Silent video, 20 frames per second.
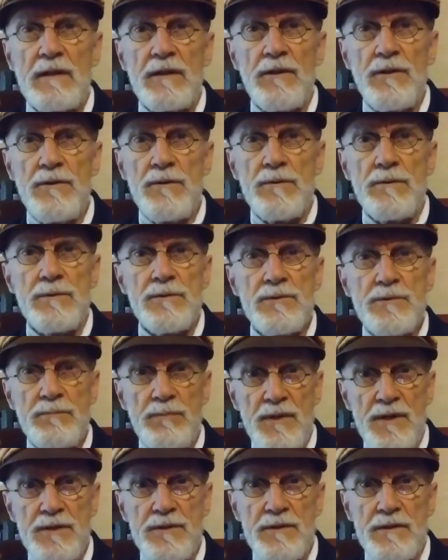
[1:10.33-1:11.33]
new
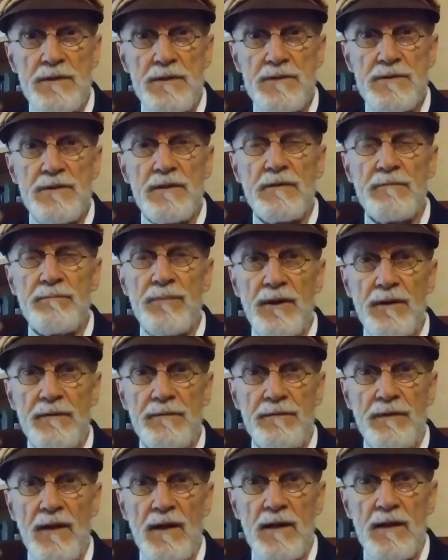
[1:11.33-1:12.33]
species of
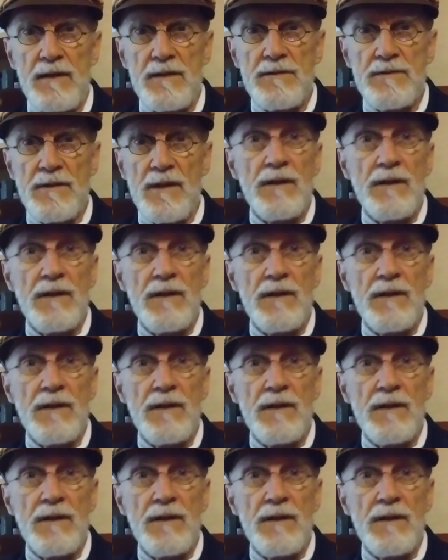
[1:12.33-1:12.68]
butterflies,